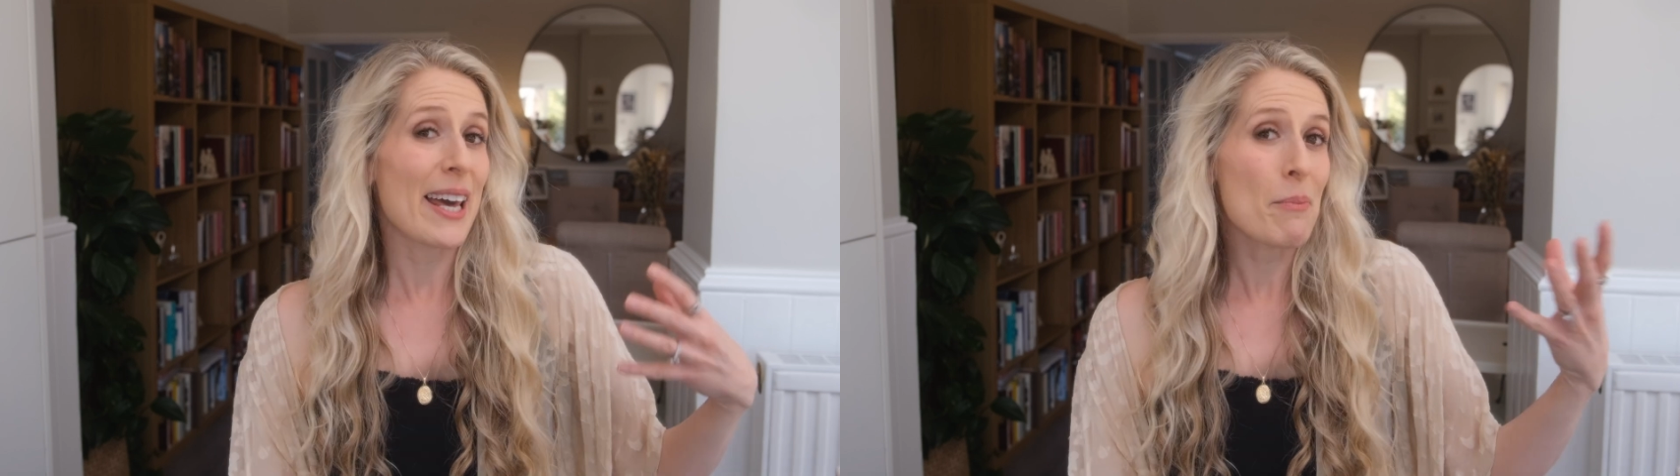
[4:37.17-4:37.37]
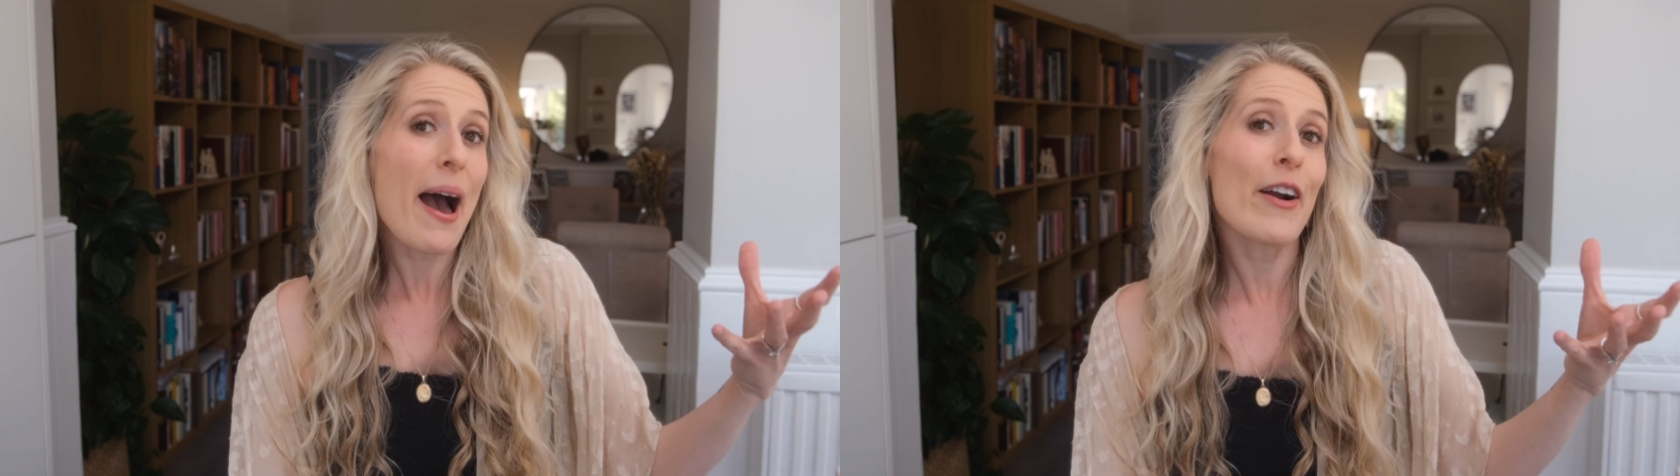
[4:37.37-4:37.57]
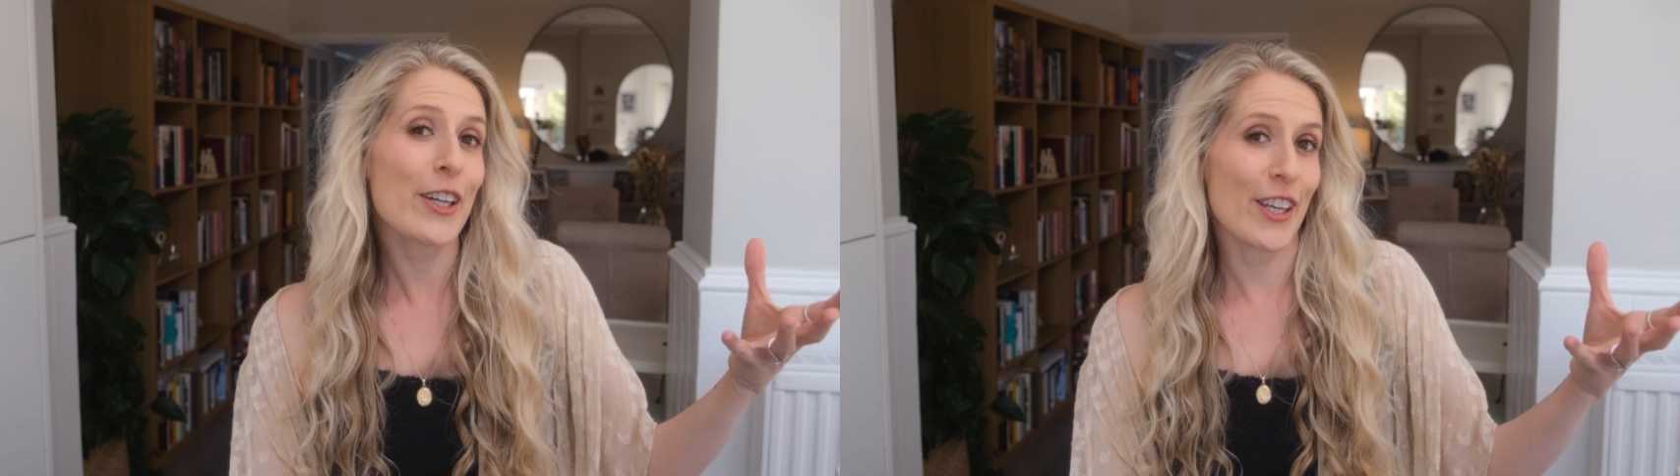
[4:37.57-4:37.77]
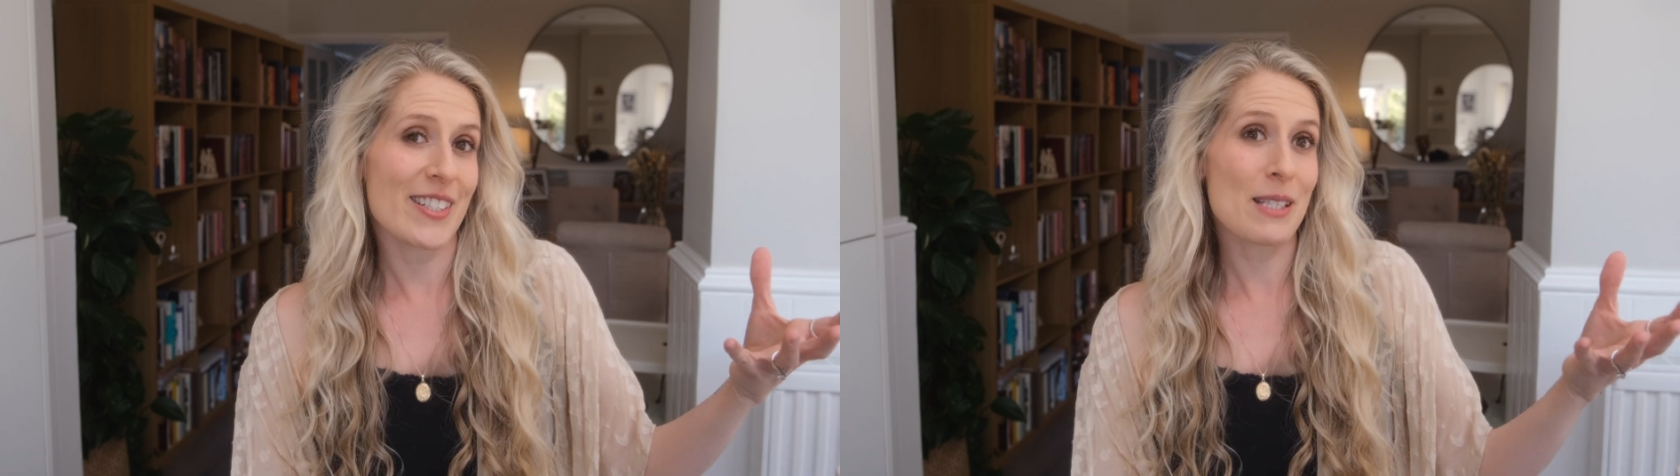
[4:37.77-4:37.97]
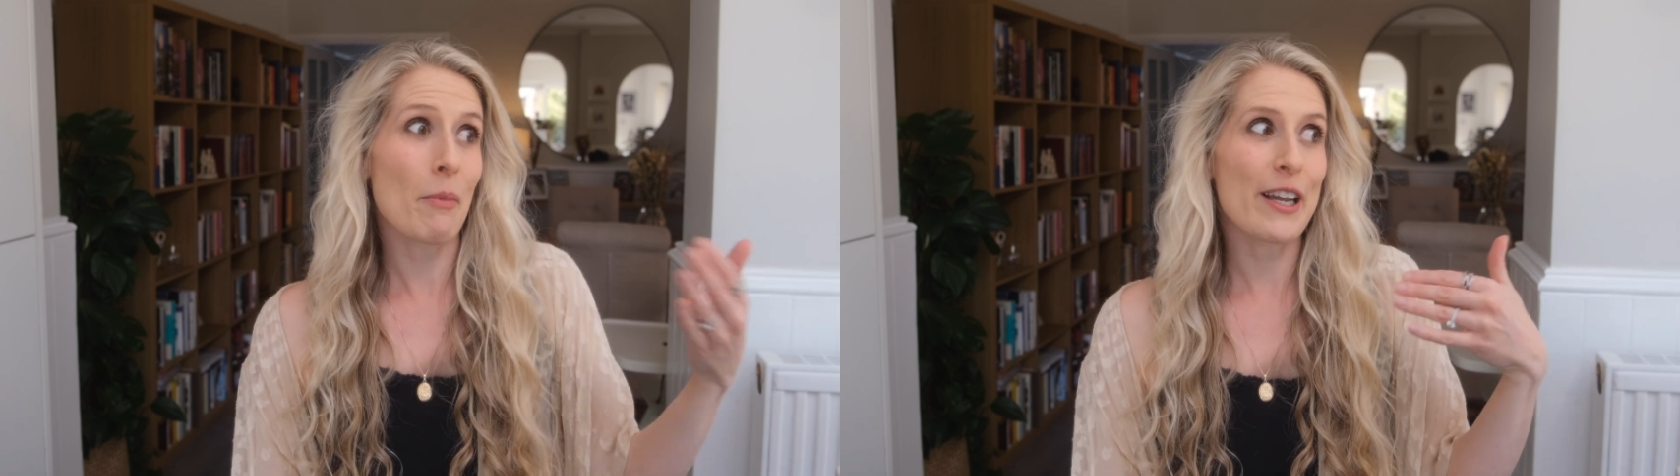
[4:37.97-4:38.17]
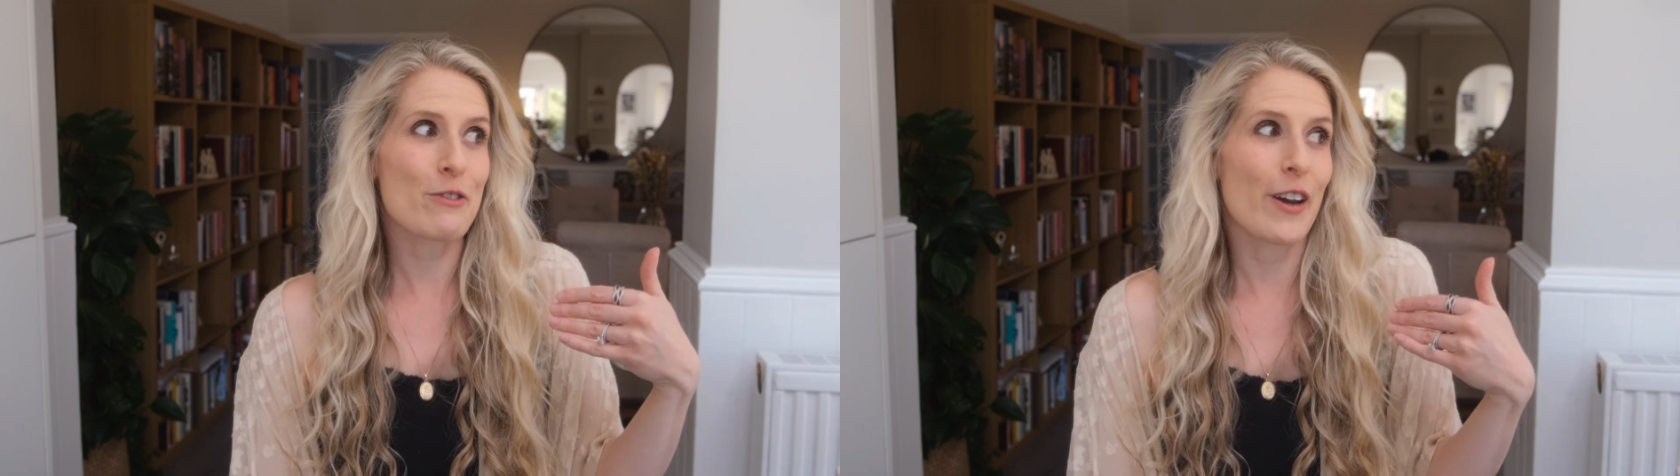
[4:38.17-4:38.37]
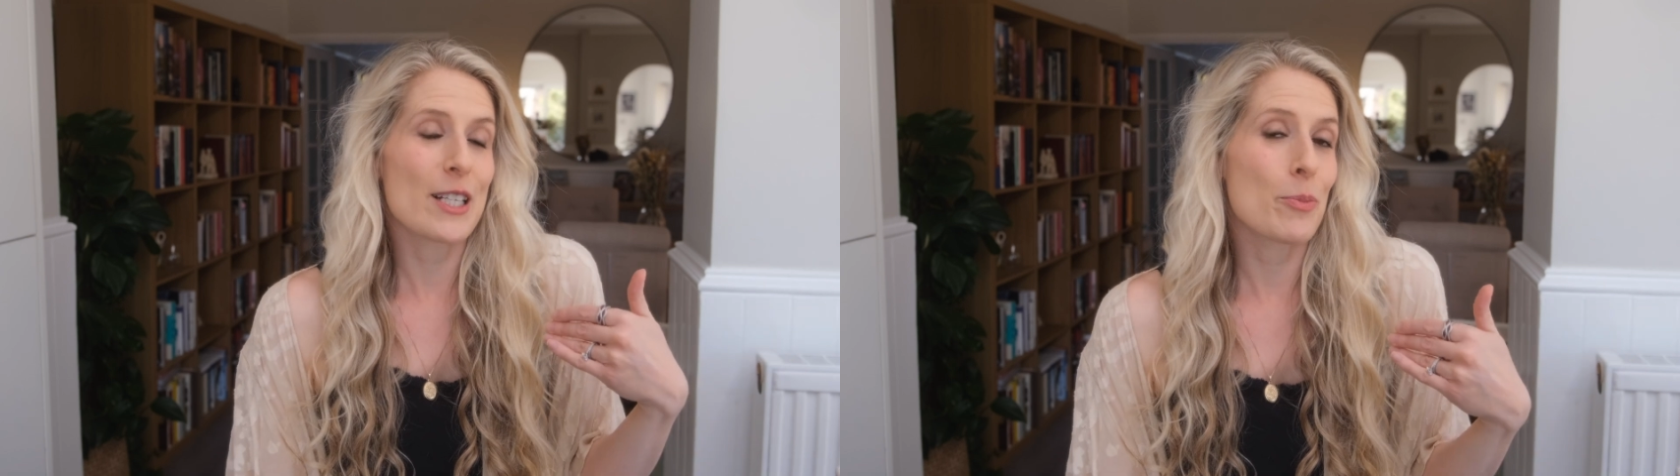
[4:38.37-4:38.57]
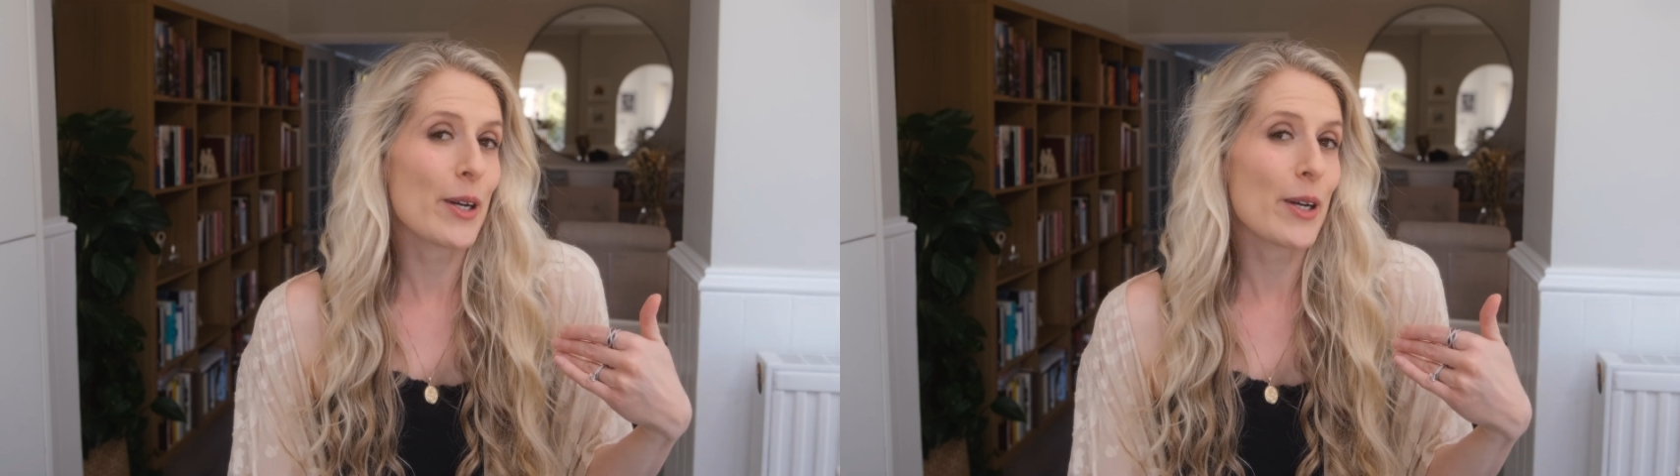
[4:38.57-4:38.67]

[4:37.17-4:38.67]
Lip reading: and Americans might find